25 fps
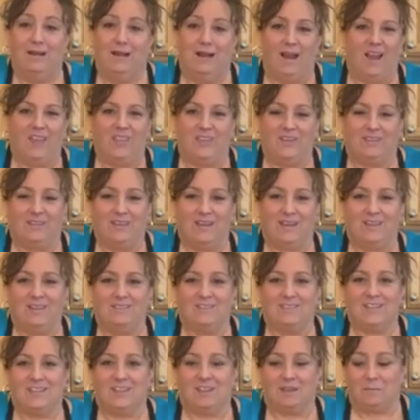I think that
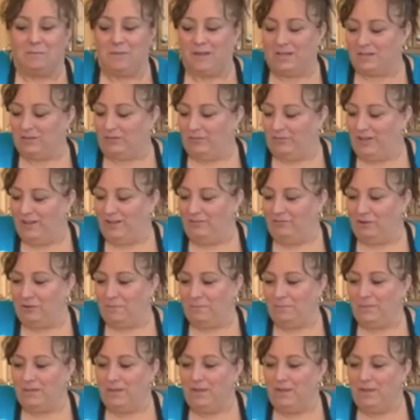gives it the best flavor.